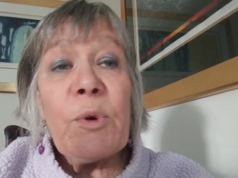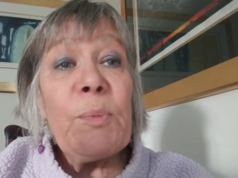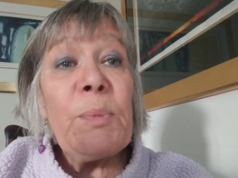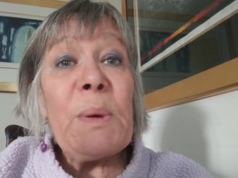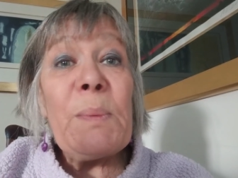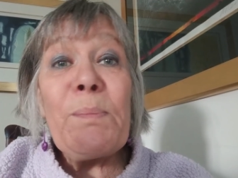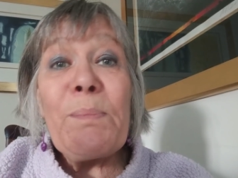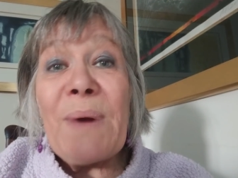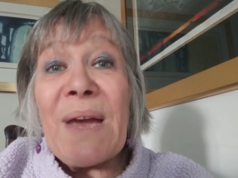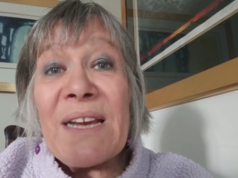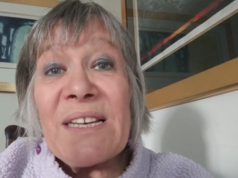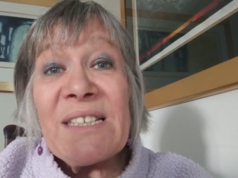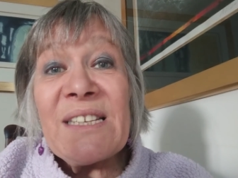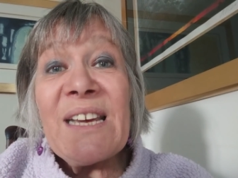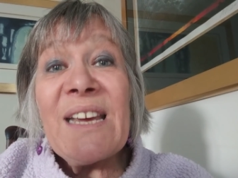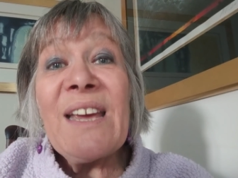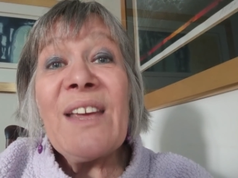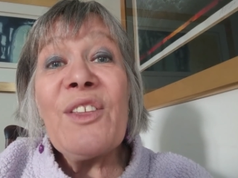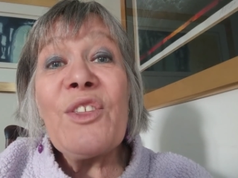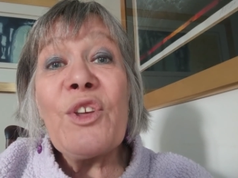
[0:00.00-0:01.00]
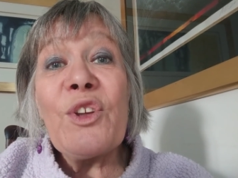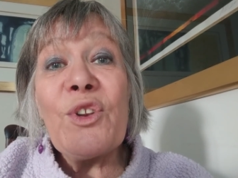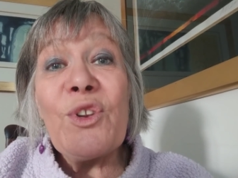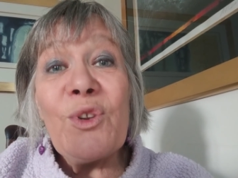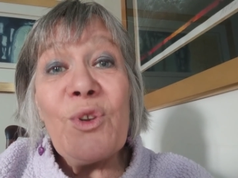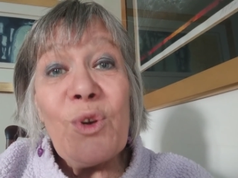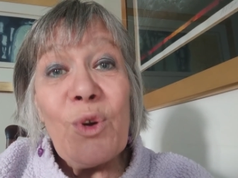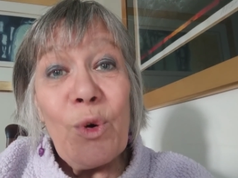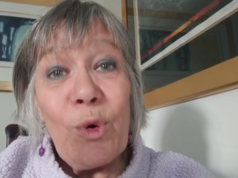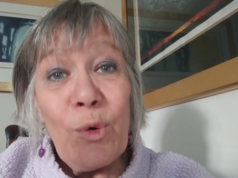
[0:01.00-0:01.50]
would be better
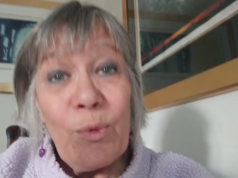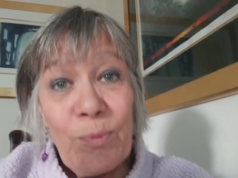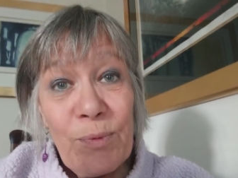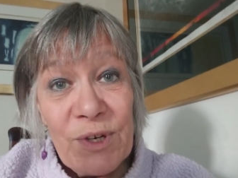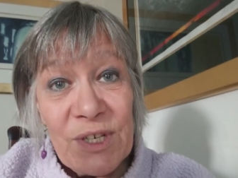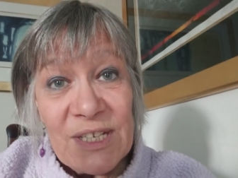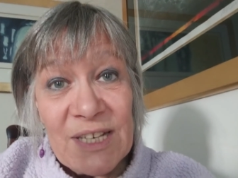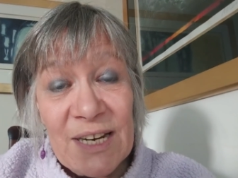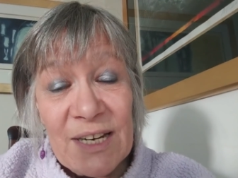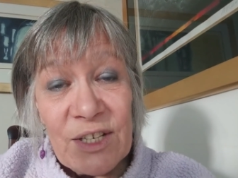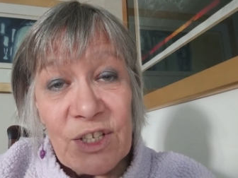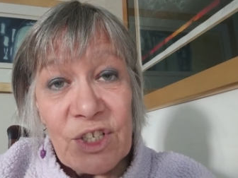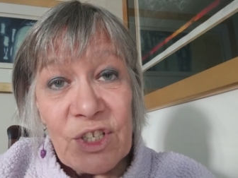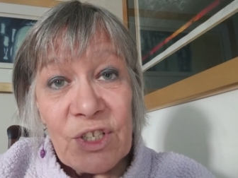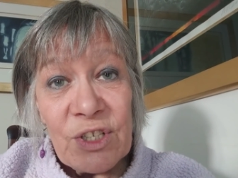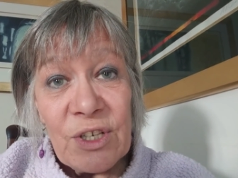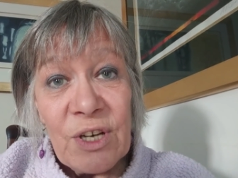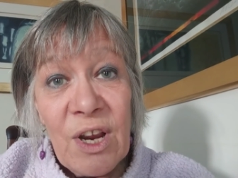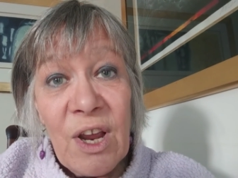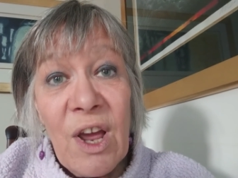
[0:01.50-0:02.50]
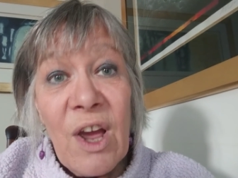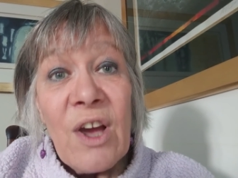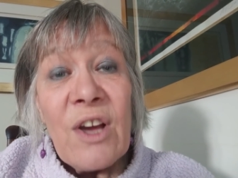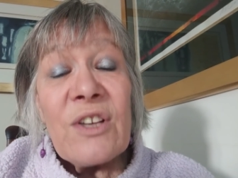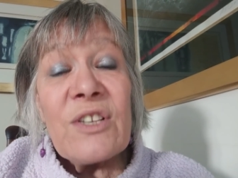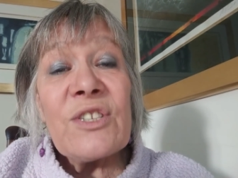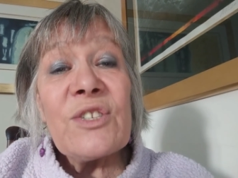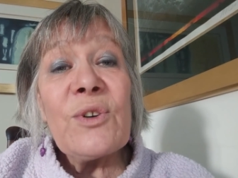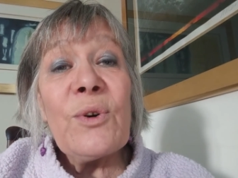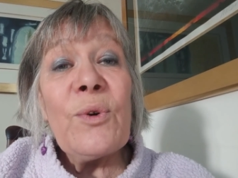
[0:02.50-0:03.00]
than no protection.
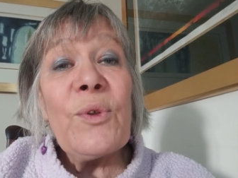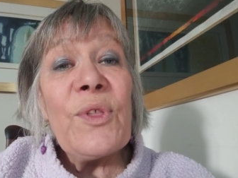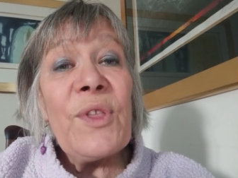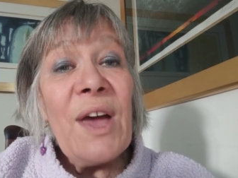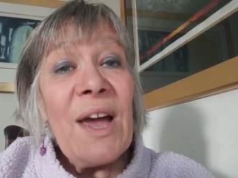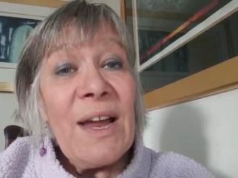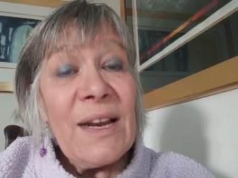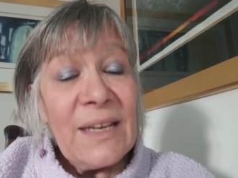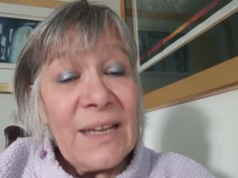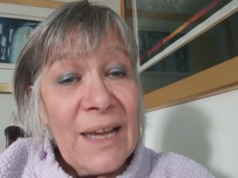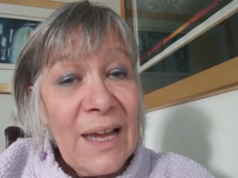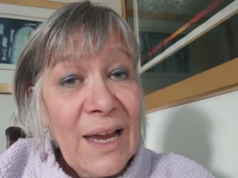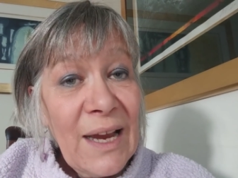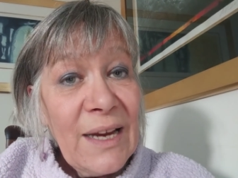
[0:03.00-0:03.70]
So that